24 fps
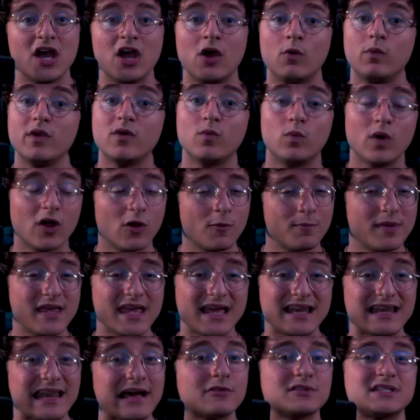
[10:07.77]
We will be
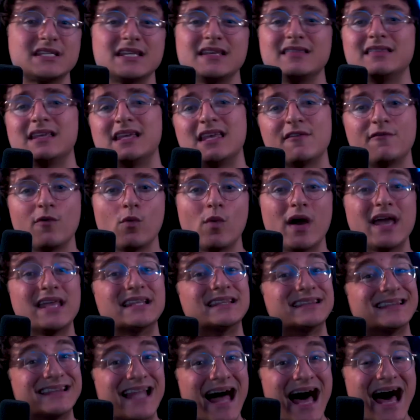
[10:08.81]
announcing the giveaway
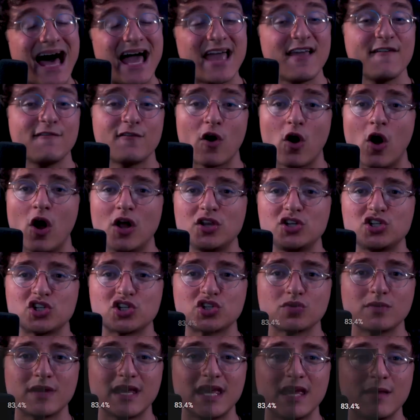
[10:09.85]
live on
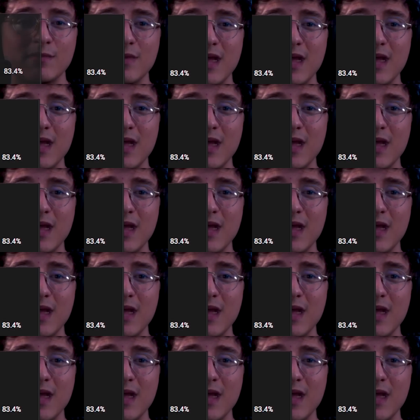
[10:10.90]
stream